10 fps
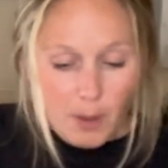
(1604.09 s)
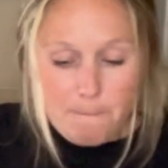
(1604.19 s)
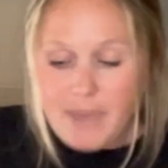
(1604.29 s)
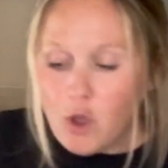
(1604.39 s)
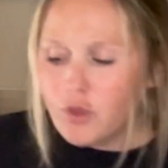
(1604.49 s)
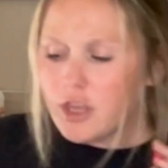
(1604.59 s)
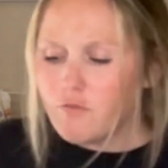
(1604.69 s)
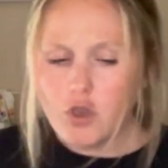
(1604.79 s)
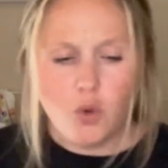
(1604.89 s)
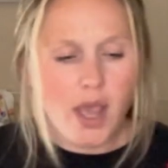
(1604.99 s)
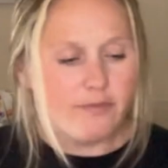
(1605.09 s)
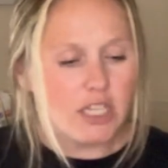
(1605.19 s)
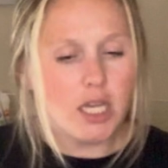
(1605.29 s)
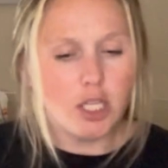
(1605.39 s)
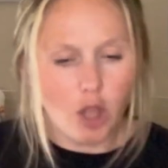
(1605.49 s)
Both of you have
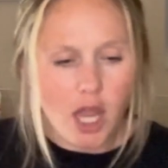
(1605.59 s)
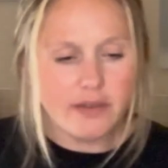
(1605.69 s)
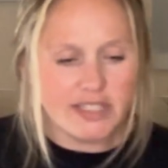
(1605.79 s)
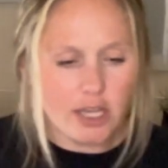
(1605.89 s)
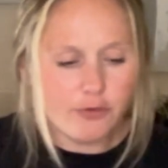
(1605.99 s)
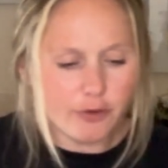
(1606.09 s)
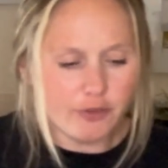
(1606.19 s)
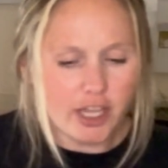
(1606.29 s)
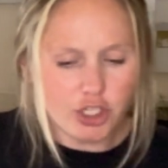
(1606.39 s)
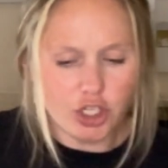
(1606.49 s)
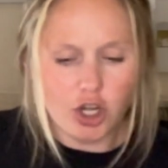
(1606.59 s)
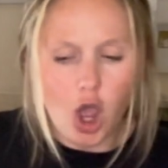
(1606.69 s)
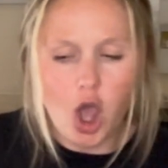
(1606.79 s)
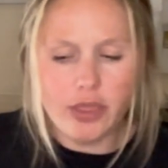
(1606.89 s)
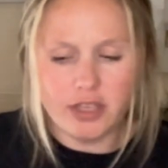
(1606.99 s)
done a lot of self-reflection
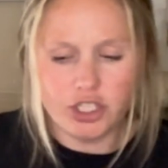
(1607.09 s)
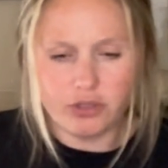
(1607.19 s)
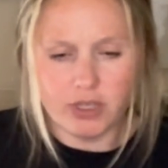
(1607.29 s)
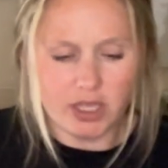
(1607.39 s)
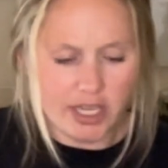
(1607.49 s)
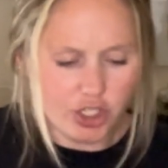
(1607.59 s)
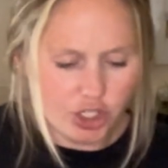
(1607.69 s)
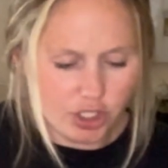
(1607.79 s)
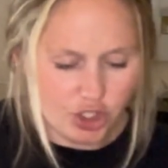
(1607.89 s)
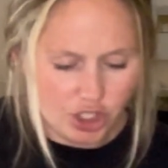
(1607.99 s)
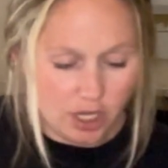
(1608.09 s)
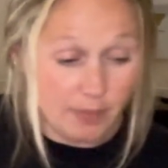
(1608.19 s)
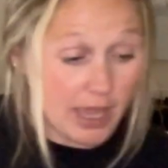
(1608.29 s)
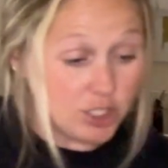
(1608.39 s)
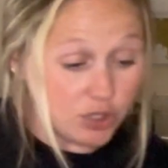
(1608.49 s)
on this relationship.
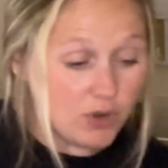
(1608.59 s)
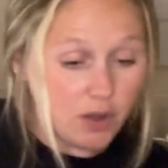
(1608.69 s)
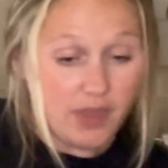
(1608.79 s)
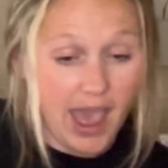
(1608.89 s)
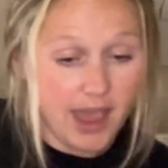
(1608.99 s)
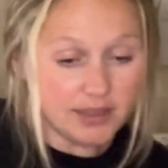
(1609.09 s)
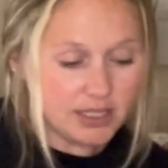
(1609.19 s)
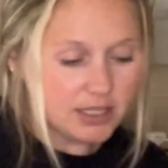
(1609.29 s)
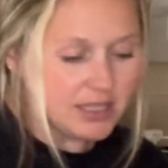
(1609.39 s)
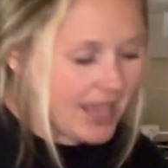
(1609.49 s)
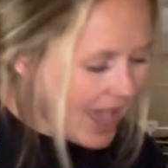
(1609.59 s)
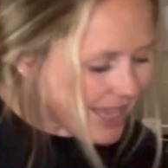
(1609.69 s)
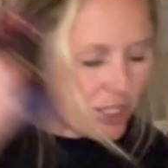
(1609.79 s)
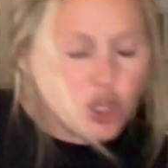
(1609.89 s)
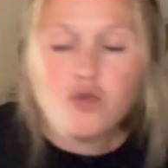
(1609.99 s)
I do know that.
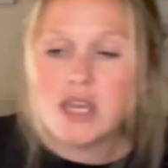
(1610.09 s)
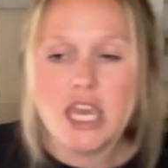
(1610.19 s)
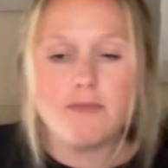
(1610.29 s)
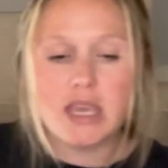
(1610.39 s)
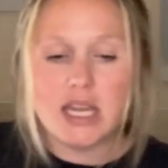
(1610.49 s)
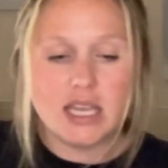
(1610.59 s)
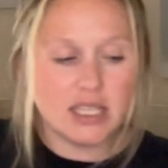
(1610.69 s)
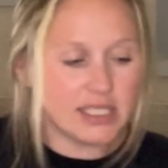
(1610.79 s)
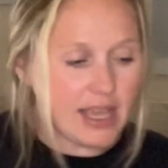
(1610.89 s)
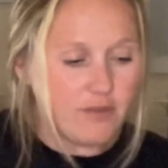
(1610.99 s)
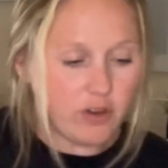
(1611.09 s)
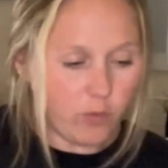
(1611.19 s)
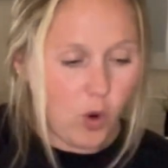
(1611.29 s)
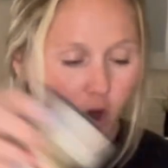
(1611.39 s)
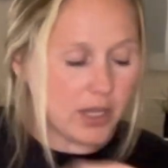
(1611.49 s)
Yeah, you keep getting the 7 of
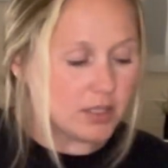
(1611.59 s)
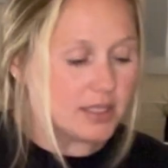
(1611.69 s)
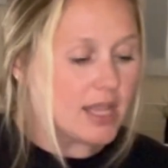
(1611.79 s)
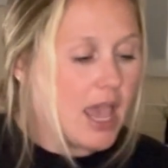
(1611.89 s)
Wands.